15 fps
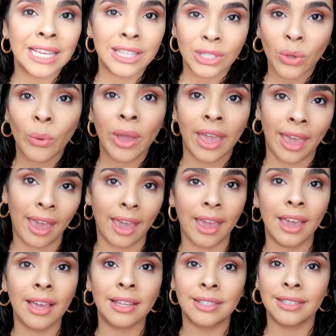it's
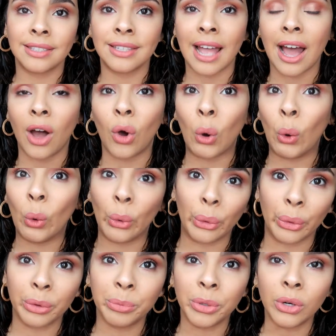okay, it's not
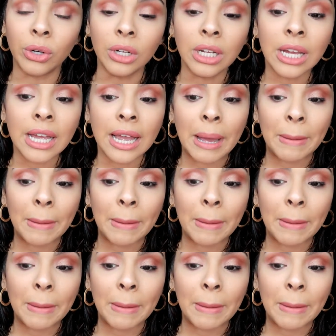horrible,